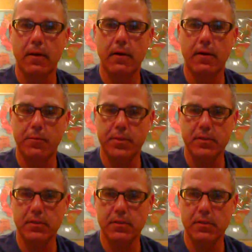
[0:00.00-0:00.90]
of
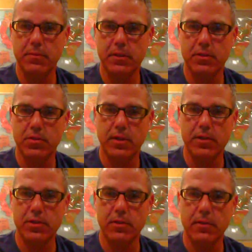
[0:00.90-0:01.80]
business
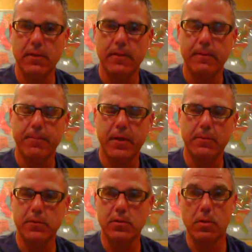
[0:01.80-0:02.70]
administration.
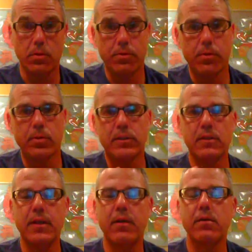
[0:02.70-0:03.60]
So though it's a
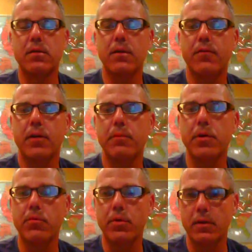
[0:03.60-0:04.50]
narrative, it can
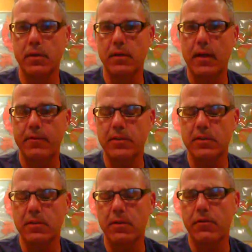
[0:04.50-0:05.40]
be written
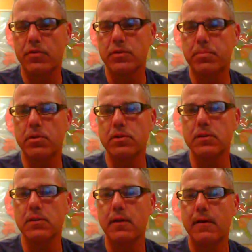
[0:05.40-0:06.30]
obviously in the first
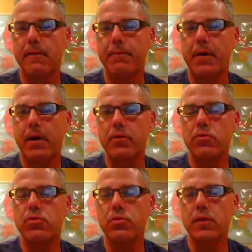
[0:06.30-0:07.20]
person.
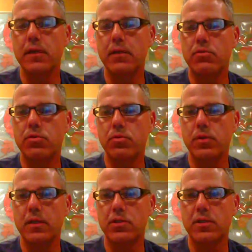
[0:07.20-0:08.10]
You do need to
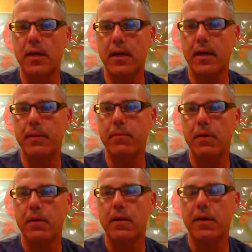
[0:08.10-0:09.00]
each
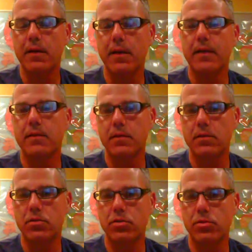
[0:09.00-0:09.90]
time connect it
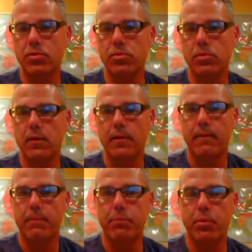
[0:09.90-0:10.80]
to
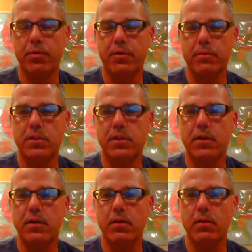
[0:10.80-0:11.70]
both the
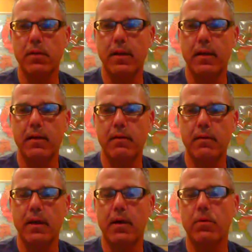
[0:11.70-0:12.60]
material and
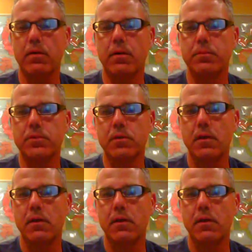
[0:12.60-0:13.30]
the outcomes